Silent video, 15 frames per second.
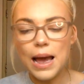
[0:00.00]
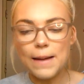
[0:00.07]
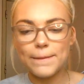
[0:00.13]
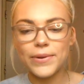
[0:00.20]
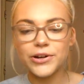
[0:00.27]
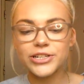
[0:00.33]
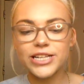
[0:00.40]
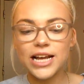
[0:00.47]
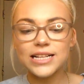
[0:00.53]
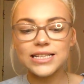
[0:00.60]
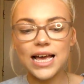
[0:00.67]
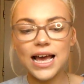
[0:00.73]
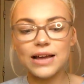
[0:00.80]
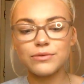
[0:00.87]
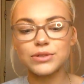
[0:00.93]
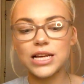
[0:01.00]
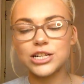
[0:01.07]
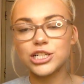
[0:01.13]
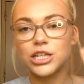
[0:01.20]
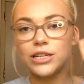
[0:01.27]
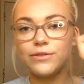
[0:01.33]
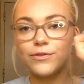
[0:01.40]
My dad's hand was
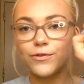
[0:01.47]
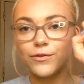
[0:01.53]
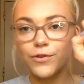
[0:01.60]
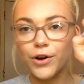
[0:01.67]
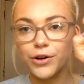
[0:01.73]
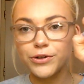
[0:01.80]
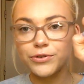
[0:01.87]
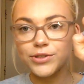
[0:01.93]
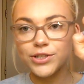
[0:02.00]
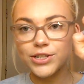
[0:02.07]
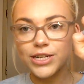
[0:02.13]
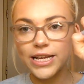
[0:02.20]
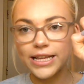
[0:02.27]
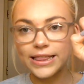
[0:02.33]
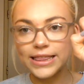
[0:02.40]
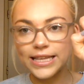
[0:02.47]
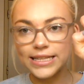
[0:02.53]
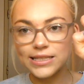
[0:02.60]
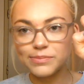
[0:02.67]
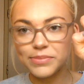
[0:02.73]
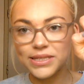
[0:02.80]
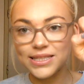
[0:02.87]
actually frozen in
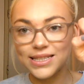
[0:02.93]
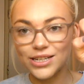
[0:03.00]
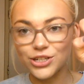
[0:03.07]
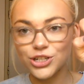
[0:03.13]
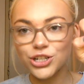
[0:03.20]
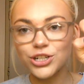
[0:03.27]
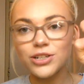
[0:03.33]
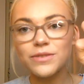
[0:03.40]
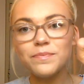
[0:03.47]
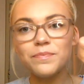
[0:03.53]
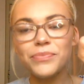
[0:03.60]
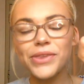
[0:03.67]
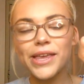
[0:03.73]
this position,